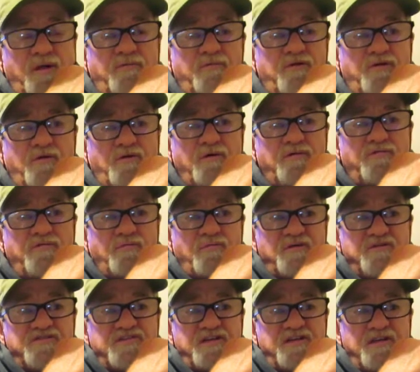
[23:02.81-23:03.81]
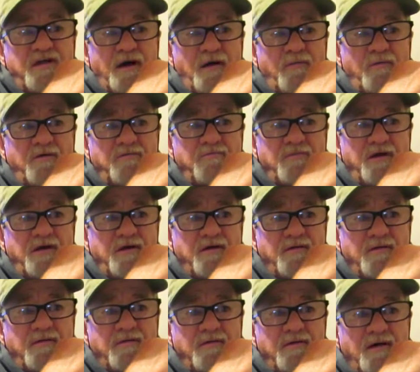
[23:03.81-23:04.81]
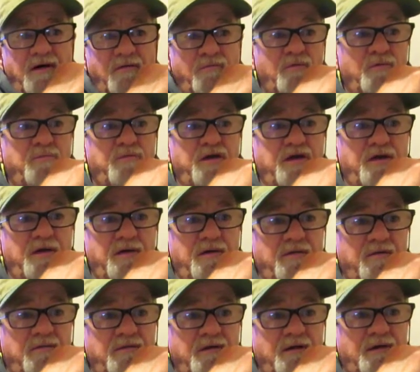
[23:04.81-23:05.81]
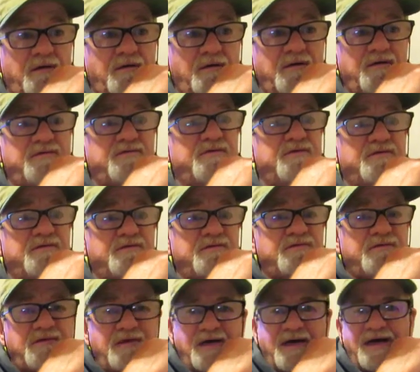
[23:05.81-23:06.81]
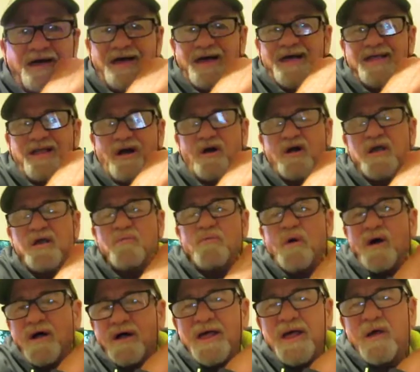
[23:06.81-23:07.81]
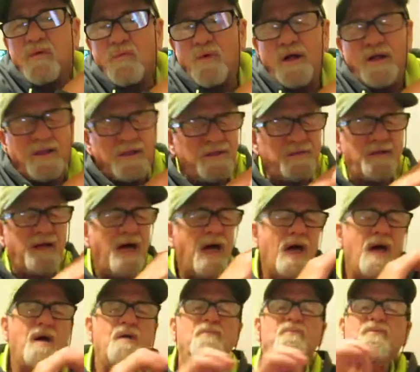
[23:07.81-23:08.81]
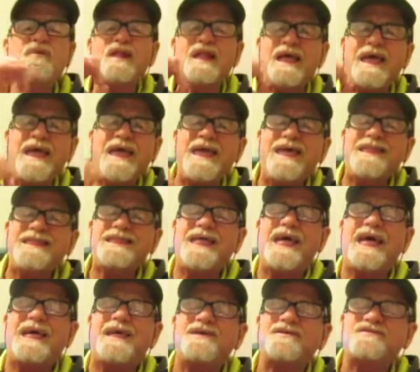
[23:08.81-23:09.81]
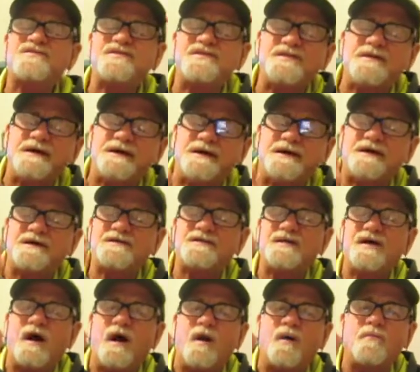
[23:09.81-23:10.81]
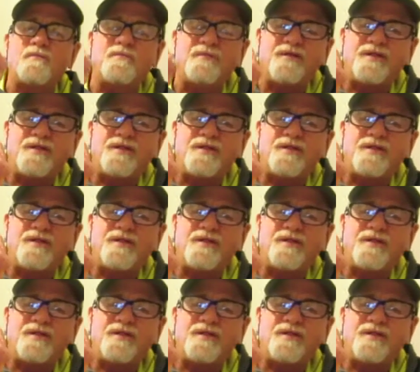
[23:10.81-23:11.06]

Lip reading: even know if he would sit down with me. I would be, no, he will. Blaine is not a